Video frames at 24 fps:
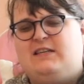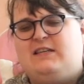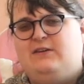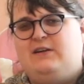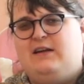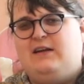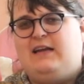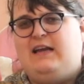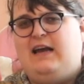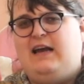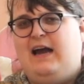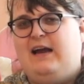
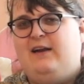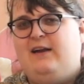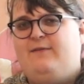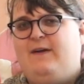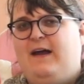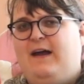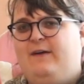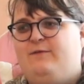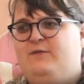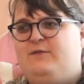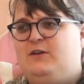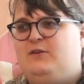gonna kind of
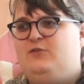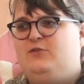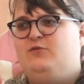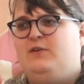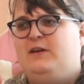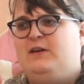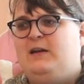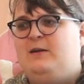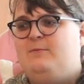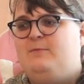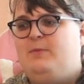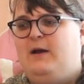have to
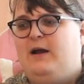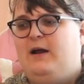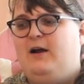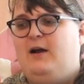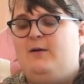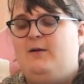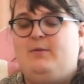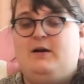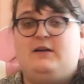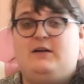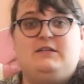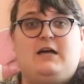grin and bear
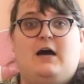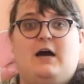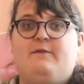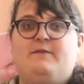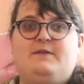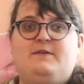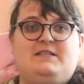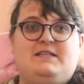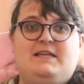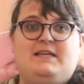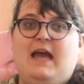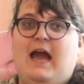it, because
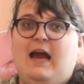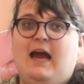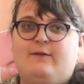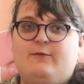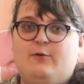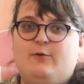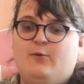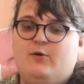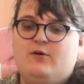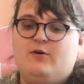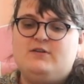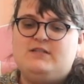obviously
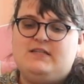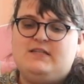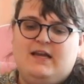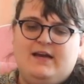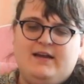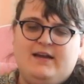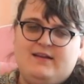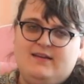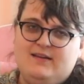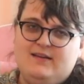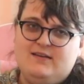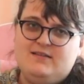everywhere is
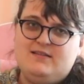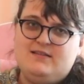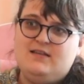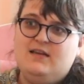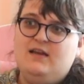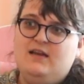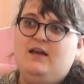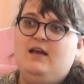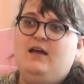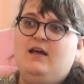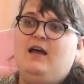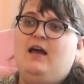like this.
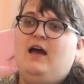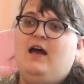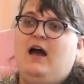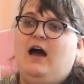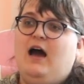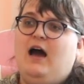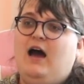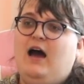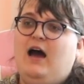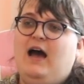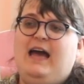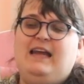
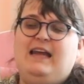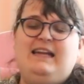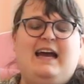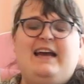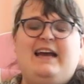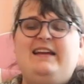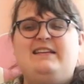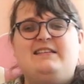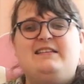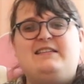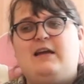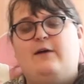And I
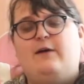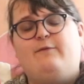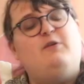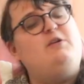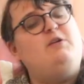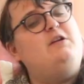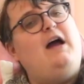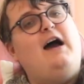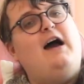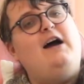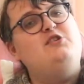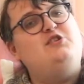
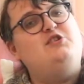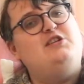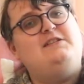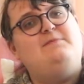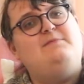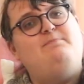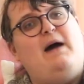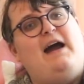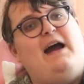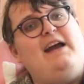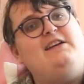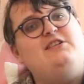discovered Not
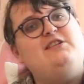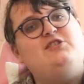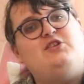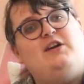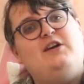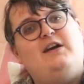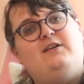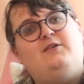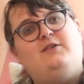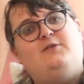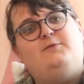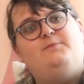Just Bikes
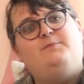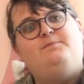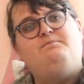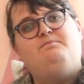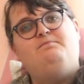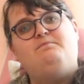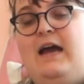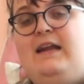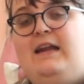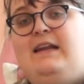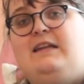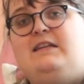channel.
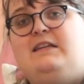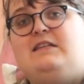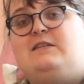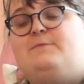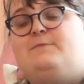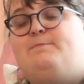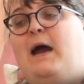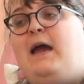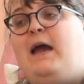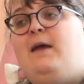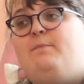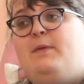And then
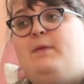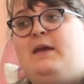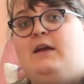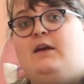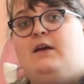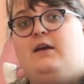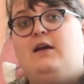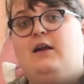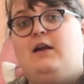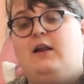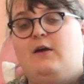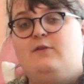despite
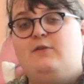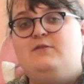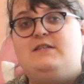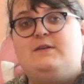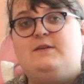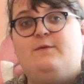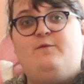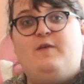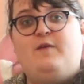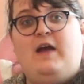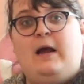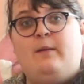being close
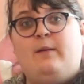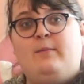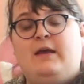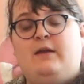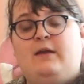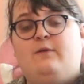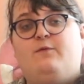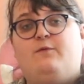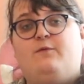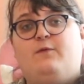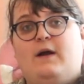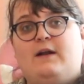to family
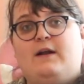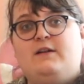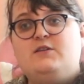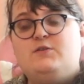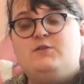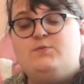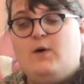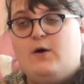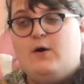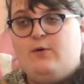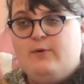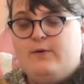and
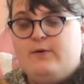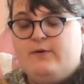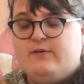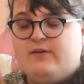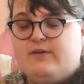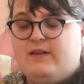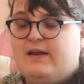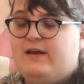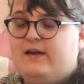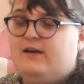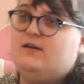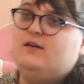friends while we were
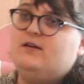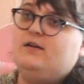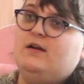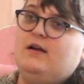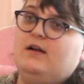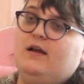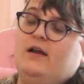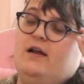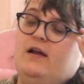there,